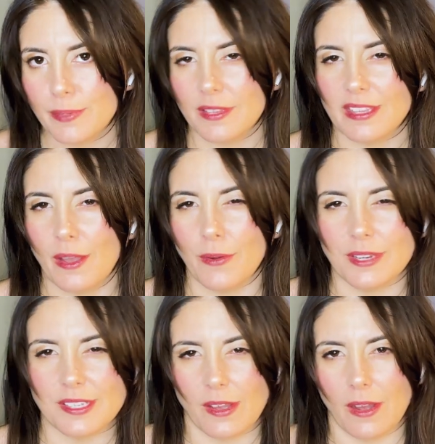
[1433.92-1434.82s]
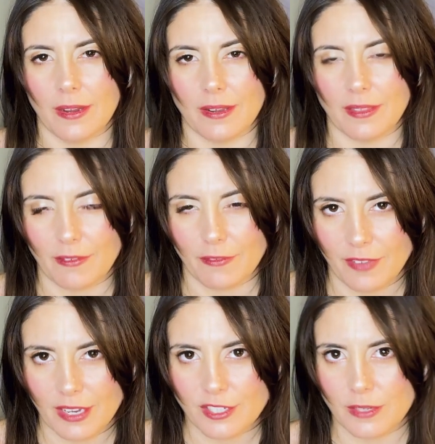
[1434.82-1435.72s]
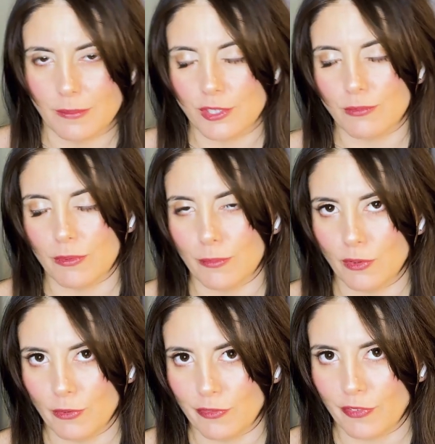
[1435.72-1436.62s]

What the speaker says: put the onus on the victim to remove